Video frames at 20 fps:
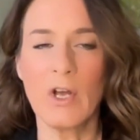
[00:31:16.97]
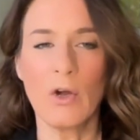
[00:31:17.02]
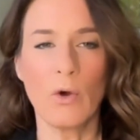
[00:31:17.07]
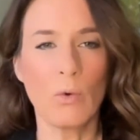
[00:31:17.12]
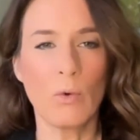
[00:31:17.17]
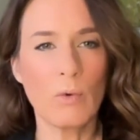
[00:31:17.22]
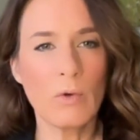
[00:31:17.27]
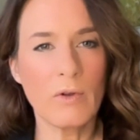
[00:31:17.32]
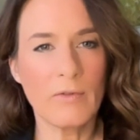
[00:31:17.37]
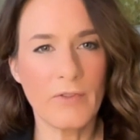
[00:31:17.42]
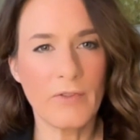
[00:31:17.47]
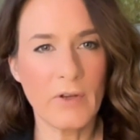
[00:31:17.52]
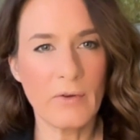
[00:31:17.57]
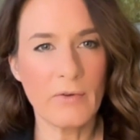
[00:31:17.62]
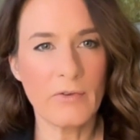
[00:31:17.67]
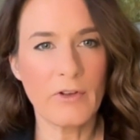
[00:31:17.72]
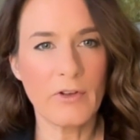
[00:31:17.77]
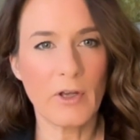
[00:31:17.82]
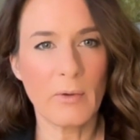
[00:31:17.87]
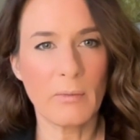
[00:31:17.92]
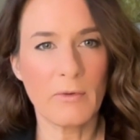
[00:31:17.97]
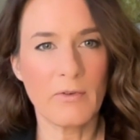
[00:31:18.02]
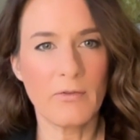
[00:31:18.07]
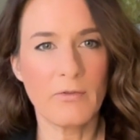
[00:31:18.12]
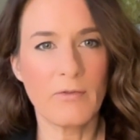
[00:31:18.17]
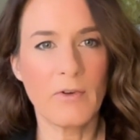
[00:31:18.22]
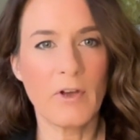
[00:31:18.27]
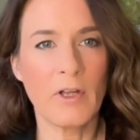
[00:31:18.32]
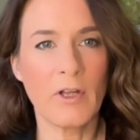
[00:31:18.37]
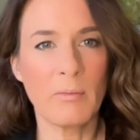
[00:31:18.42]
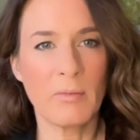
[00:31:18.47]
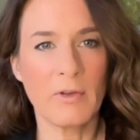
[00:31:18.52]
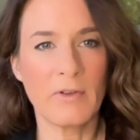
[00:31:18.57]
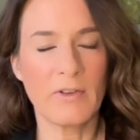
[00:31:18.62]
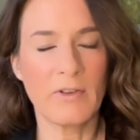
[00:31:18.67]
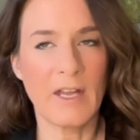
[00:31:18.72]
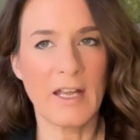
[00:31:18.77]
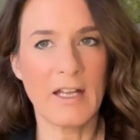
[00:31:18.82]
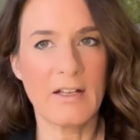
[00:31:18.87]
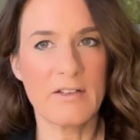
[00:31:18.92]
All of those types of
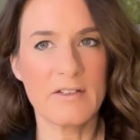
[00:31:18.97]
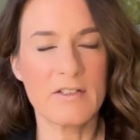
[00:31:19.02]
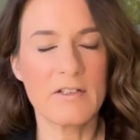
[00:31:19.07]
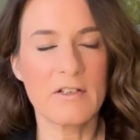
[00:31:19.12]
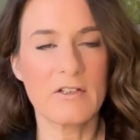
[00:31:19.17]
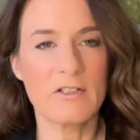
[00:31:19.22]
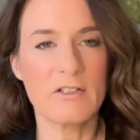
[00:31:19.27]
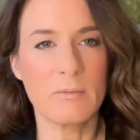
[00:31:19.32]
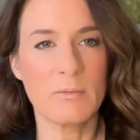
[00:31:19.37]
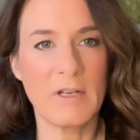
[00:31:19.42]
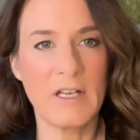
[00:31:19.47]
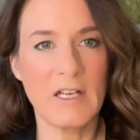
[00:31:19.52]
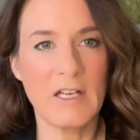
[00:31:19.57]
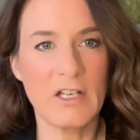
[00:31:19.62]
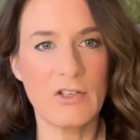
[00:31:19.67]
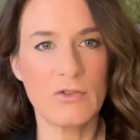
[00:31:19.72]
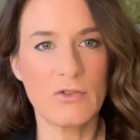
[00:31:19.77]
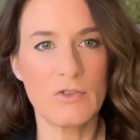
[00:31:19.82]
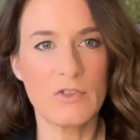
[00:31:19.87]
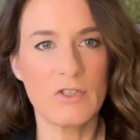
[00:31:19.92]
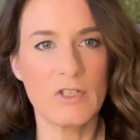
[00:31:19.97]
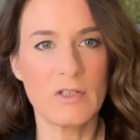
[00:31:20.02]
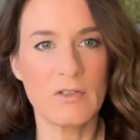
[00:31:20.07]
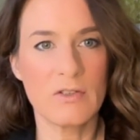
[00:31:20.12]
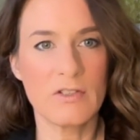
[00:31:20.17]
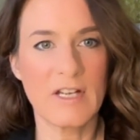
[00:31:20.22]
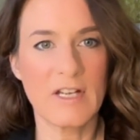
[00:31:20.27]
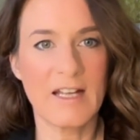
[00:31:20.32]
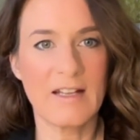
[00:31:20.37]
fibers can start to be introduced,